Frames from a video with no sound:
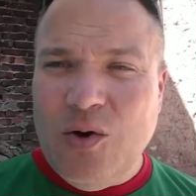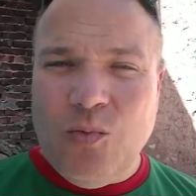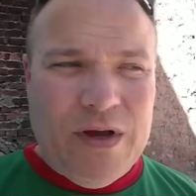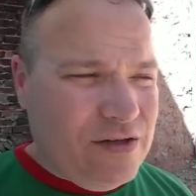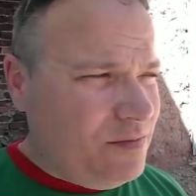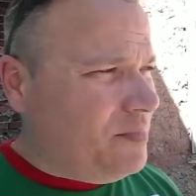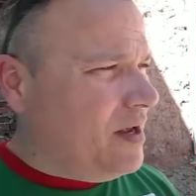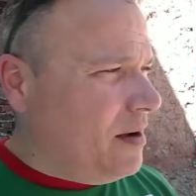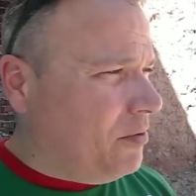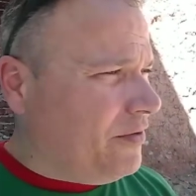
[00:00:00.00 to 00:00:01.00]
We should be
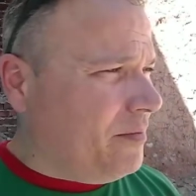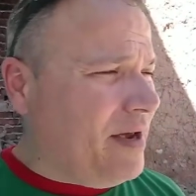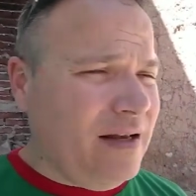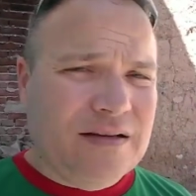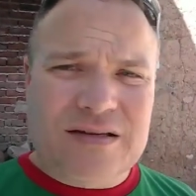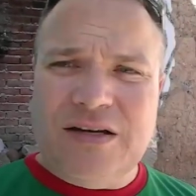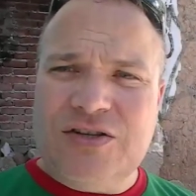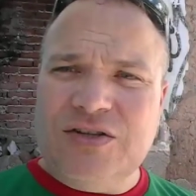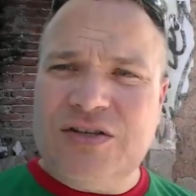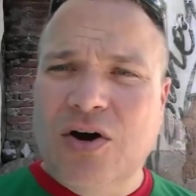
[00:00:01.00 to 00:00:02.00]
able to make
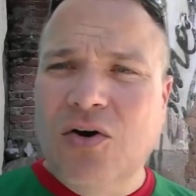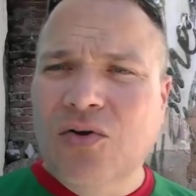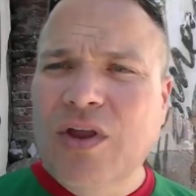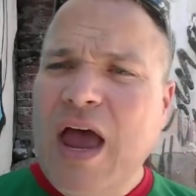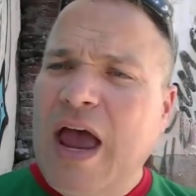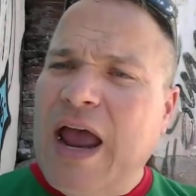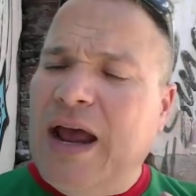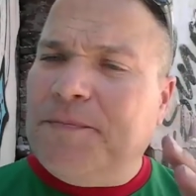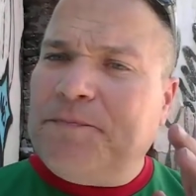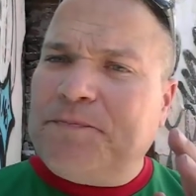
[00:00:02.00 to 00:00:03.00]
decisions cold,
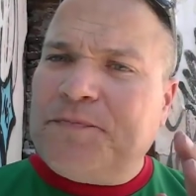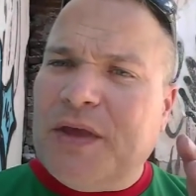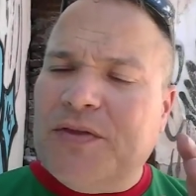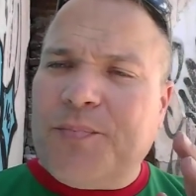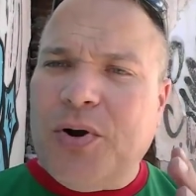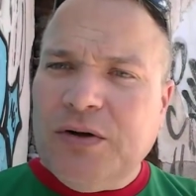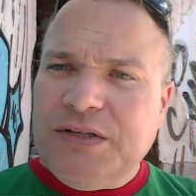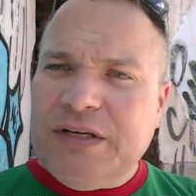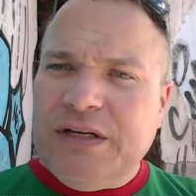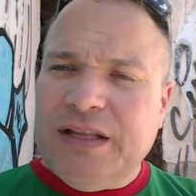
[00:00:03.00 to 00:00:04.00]
and the
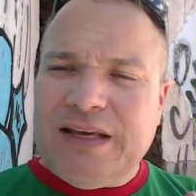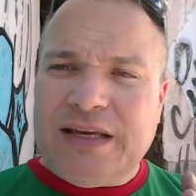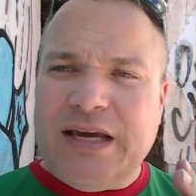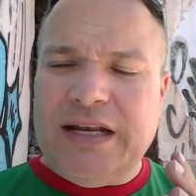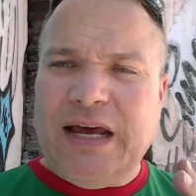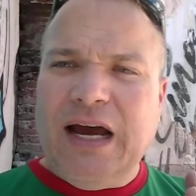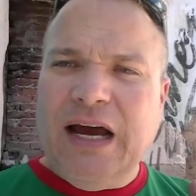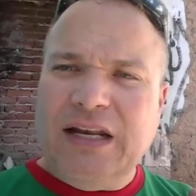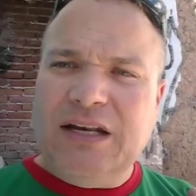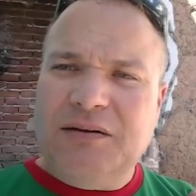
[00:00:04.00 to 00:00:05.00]
person that
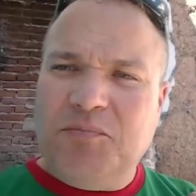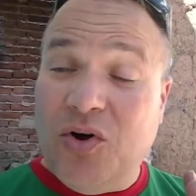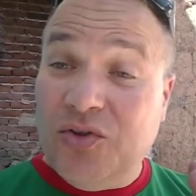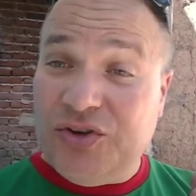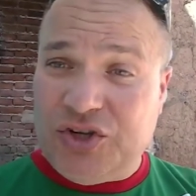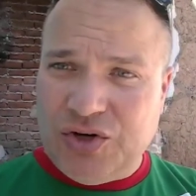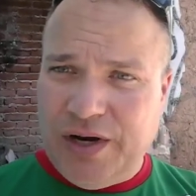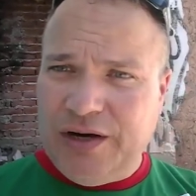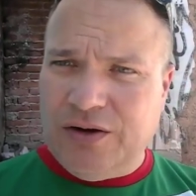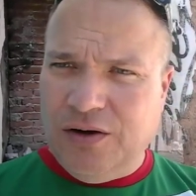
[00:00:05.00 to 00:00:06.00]
cannot pull the
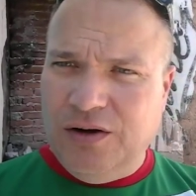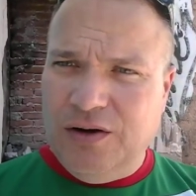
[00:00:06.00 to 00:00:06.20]
trigger